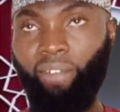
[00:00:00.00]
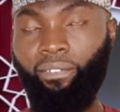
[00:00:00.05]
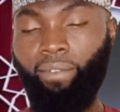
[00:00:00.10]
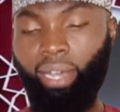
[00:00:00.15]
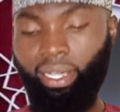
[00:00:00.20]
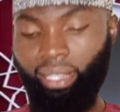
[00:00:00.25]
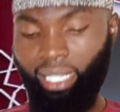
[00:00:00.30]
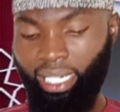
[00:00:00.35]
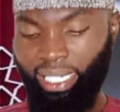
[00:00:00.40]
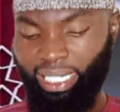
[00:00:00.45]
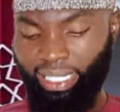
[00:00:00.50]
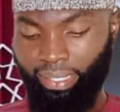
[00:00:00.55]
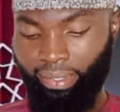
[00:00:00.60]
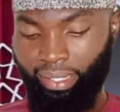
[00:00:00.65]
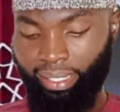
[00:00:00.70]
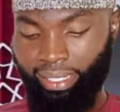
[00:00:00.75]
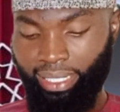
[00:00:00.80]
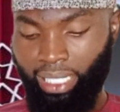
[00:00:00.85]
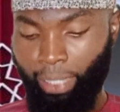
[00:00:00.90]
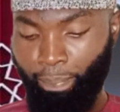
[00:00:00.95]
my father is
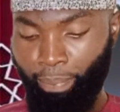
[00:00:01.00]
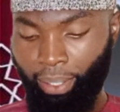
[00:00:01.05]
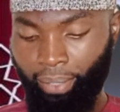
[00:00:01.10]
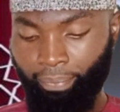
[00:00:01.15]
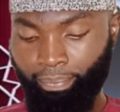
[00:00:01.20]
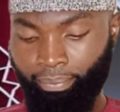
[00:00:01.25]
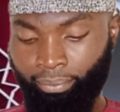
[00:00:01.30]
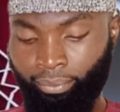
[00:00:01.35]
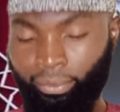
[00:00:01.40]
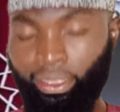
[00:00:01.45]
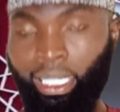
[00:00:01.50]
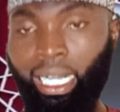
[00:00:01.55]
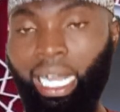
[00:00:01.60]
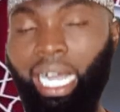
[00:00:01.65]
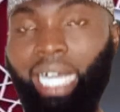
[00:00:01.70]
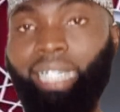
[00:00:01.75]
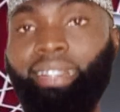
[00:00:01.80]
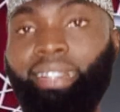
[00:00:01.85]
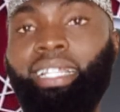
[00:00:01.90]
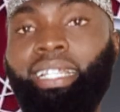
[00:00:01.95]
not sleeping.
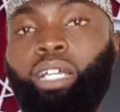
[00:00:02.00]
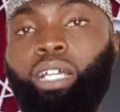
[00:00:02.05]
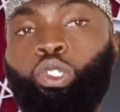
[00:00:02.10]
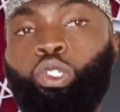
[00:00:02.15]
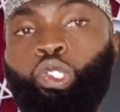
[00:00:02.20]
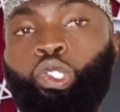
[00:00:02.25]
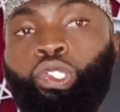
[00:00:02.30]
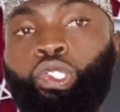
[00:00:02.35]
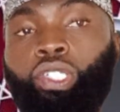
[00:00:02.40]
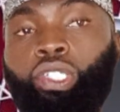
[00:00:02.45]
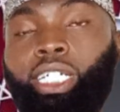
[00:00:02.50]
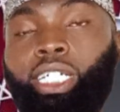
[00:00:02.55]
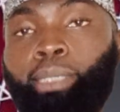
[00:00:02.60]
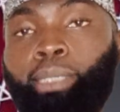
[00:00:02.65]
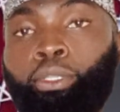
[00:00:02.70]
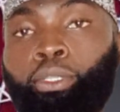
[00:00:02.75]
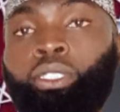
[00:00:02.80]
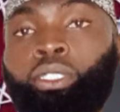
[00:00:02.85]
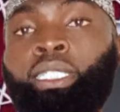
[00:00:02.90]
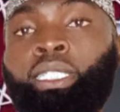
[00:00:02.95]
Ad-darusu
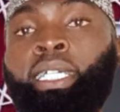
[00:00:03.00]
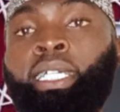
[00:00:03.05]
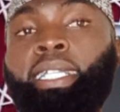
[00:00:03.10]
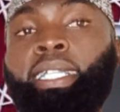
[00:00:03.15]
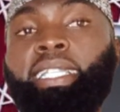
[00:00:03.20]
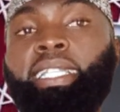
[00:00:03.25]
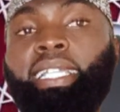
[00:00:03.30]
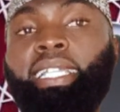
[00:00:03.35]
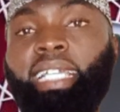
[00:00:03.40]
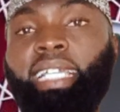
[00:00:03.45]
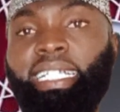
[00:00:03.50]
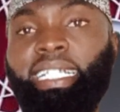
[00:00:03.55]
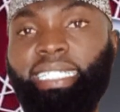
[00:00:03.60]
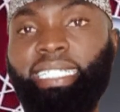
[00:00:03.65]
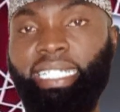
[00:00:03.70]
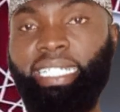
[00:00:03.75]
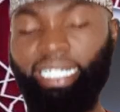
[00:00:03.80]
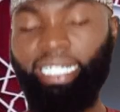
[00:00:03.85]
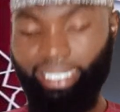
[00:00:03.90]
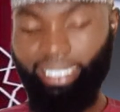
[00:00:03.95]
sa'bun, the
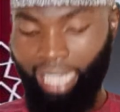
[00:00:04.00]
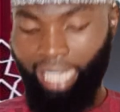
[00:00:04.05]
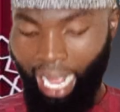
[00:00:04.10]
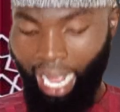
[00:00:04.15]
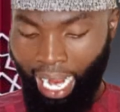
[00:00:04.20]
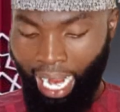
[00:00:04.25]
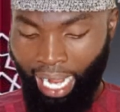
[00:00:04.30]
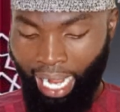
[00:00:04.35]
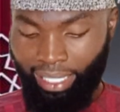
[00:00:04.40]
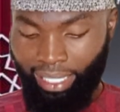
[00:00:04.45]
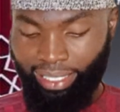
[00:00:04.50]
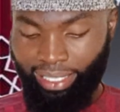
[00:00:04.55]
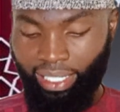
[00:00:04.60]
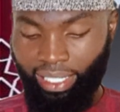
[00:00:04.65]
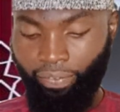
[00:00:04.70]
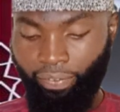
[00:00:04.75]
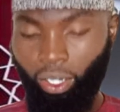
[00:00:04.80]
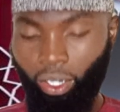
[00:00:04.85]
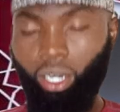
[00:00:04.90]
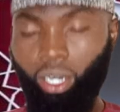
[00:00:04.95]
lesson is hard, is
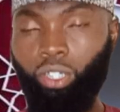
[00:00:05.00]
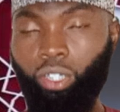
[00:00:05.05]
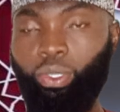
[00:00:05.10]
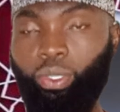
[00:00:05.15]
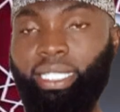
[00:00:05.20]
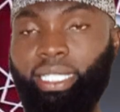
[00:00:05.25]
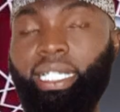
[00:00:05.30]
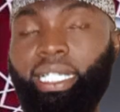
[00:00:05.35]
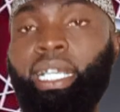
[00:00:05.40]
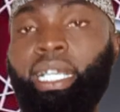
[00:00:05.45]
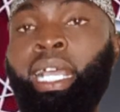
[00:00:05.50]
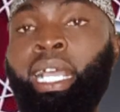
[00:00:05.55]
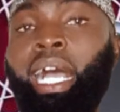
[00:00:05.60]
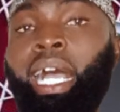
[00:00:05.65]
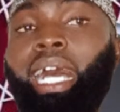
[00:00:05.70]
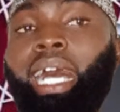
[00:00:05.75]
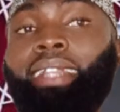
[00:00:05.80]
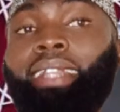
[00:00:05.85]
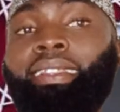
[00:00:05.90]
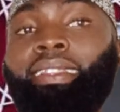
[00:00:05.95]
difficult. We
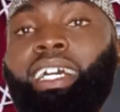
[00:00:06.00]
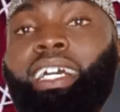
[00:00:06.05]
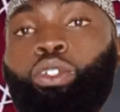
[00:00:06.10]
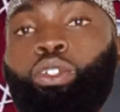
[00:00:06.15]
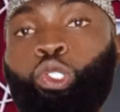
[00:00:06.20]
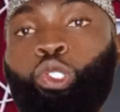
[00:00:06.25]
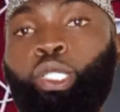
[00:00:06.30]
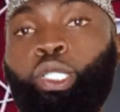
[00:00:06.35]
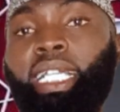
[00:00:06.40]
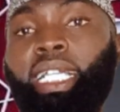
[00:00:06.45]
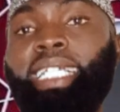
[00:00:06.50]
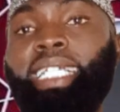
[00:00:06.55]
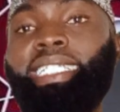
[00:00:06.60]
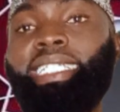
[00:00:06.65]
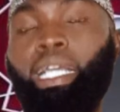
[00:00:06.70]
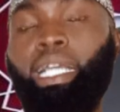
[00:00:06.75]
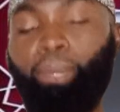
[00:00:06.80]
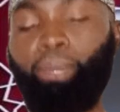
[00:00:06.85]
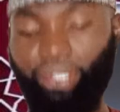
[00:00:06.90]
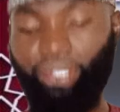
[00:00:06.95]
say ad-darusu
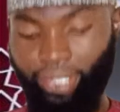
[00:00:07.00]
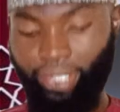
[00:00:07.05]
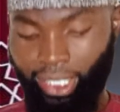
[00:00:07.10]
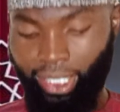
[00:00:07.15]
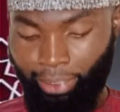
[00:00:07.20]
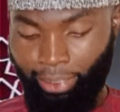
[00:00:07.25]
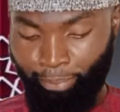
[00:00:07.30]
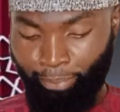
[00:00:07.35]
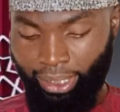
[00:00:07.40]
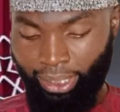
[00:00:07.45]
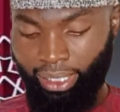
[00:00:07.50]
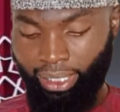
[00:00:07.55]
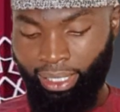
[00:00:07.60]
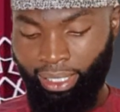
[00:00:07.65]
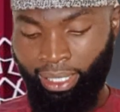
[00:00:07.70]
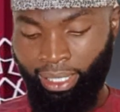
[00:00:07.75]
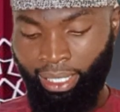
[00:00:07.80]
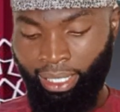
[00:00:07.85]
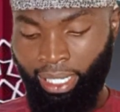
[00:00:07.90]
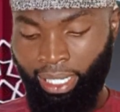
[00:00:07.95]
laysa bisa'bin.
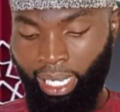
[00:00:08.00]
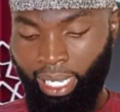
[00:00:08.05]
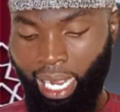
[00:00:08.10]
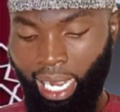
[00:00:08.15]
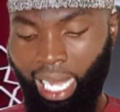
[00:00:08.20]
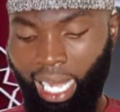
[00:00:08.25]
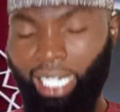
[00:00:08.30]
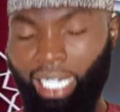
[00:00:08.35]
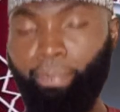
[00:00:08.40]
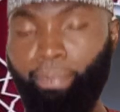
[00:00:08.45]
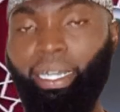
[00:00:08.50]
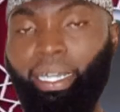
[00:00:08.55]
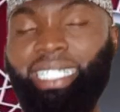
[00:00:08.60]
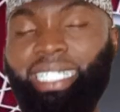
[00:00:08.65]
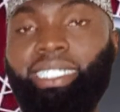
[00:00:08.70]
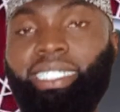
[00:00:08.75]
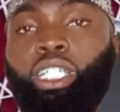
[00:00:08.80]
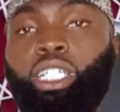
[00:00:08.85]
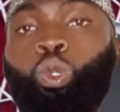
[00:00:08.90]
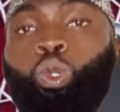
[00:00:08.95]

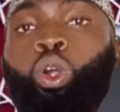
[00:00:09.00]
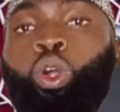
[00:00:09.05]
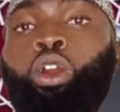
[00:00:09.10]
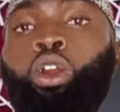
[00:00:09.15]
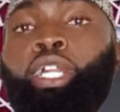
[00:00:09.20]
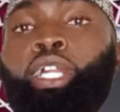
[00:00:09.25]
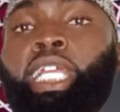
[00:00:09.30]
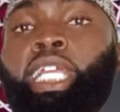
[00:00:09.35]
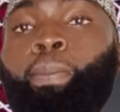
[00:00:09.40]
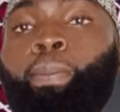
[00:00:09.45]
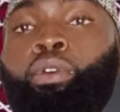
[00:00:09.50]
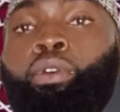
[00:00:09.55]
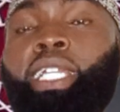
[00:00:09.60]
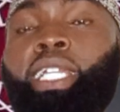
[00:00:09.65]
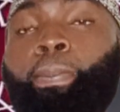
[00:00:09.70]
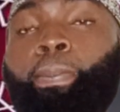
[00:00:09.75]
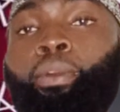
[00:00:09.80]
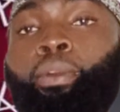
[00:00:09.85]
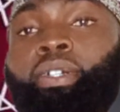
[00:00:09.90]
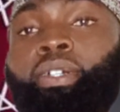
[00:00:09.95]
Al-masjidu qaribun,
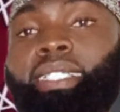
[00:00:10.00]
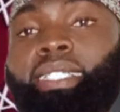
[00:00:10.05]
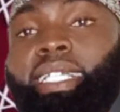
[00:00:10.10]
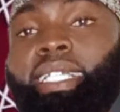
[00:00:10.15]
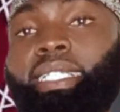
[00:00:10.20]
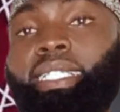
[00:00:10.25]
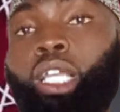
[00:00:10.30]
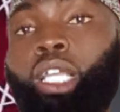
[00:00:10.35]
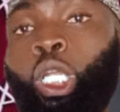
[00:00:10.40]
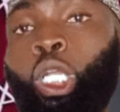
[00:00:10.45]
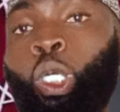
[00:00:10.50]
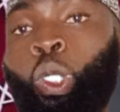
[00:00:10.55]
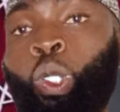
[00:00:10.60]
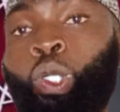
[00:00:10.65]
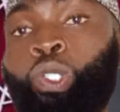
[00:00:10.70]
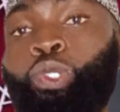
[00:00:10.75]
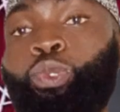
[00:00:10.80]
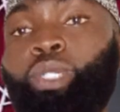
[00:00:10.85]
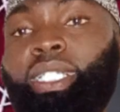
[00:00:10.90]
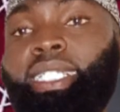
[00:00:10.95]
the mosque is
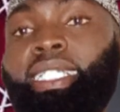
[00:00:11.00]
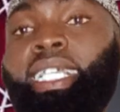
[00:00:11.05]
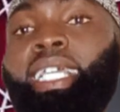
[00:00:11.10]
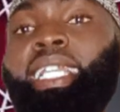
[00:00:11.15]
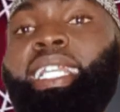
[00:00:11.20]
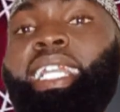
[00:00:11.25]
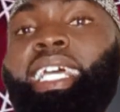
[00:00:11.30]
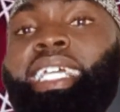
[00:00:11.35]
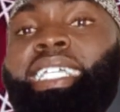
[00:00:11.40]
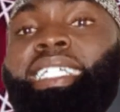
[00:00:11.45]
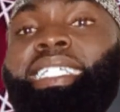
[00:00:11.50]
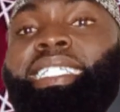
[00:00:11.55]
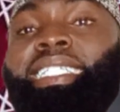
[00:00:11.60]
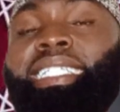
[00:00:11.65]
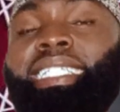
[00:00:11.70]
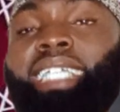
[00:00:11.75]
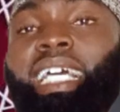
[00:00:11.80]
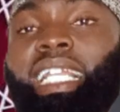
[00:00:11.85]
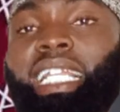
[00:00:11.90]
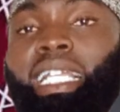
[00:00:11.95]
closed. We say
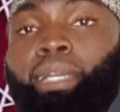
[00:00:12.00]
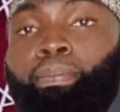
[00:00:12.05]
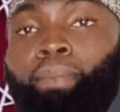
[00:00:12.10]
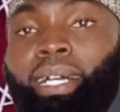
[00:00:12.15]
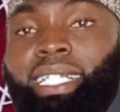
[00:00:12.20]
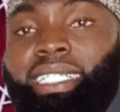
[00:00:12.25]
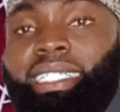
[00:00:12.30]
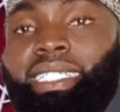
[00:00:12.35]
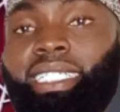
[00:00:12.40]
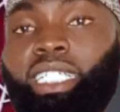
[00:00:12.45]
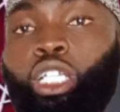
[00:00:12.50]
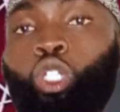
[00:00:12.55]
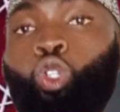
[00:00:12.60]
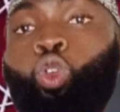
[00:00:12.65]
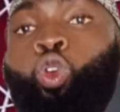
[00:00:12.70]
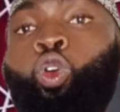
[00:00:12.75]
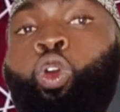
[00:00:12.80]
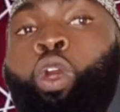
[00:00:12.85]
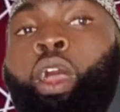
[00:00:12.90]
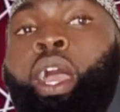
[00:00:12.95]
laysa
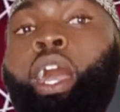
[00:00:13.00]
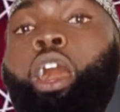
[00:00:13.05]
al-masjidu,